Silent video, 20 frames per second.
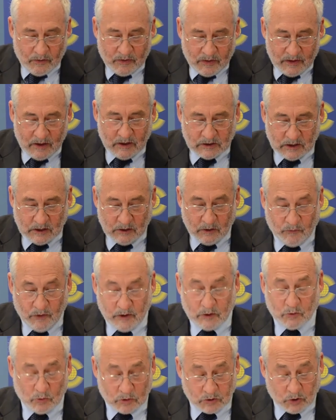these
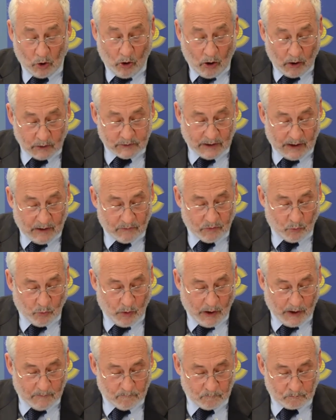individuals ought to have the
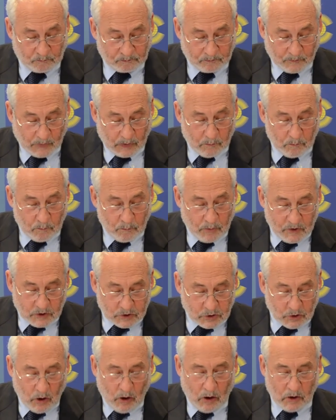right. But there
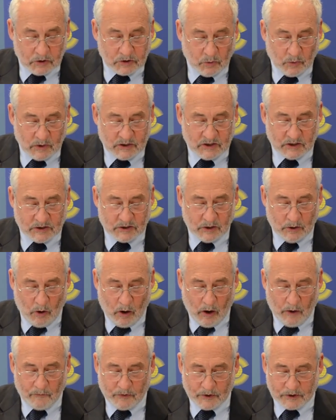should also exist an
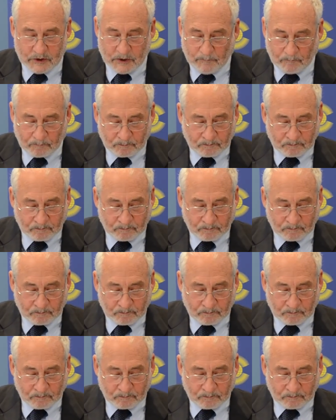office,